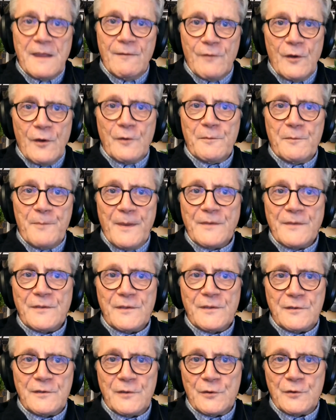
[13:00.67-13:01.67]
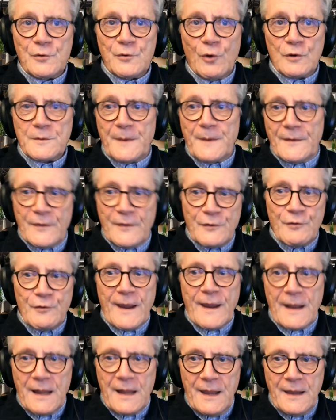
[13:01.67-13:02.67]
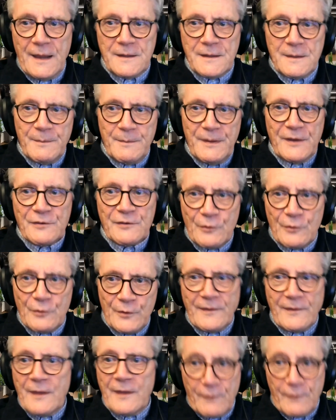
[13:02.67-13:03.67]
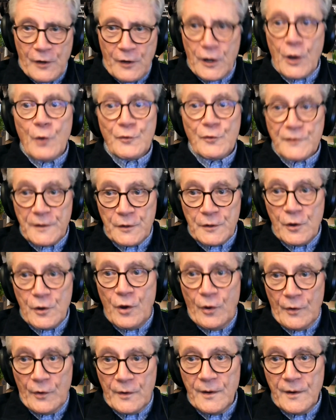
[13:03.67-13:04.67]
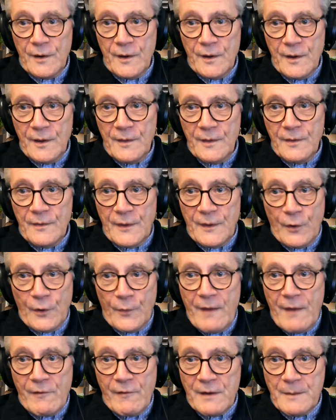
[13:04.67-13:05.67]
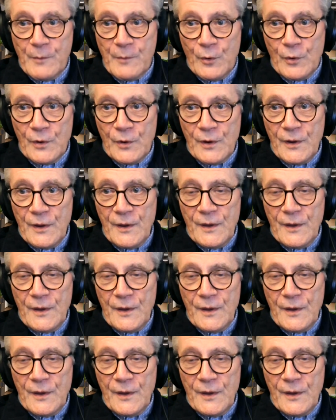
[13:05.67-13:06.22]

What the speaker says: of those businesses you talked about, the dry cleaner, the bistro, have closed and gone. They're not there anymore.